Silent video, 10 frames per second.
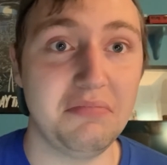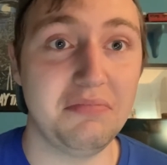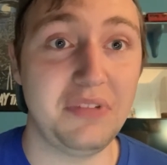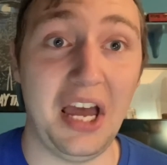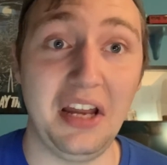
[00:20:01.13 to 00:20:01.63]

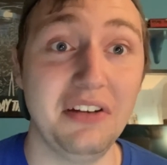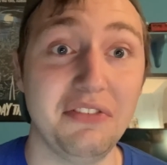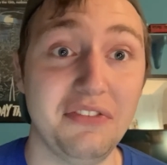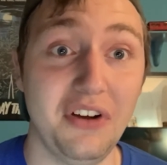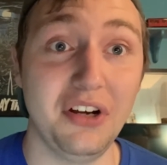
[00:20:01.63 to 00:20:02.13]
kind of
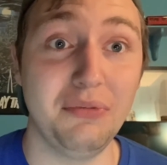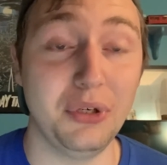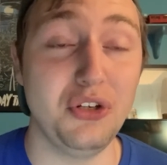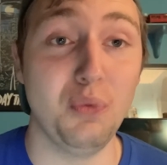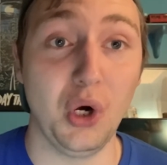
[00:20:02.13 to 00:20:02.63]
fun when
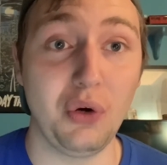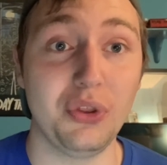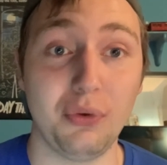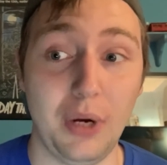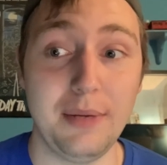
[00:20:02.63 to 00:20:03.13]
you work with
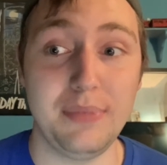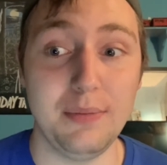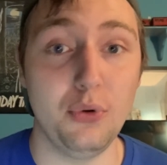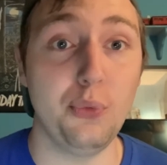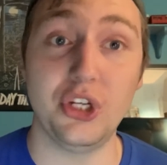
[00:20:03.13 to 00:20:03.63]
the right
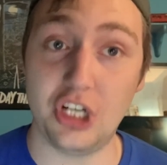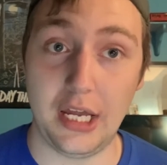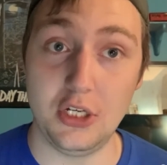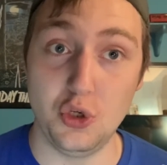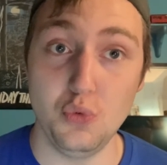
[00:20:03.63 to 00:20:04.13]
people, which I
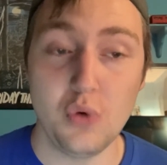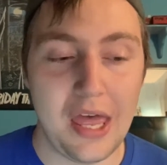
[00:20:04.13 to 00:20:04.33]
do.